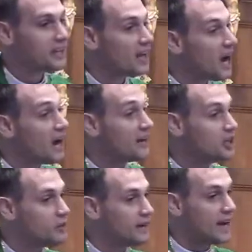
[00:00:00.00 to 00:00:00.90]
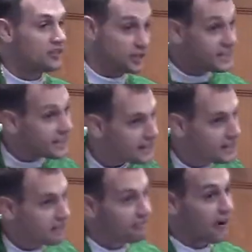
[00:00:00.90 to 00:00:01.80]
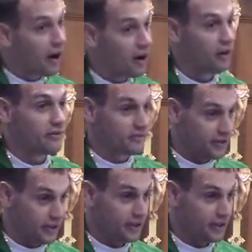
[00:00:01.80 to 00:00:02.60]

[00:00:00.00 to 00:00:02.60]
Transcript: a God who would actually get involved.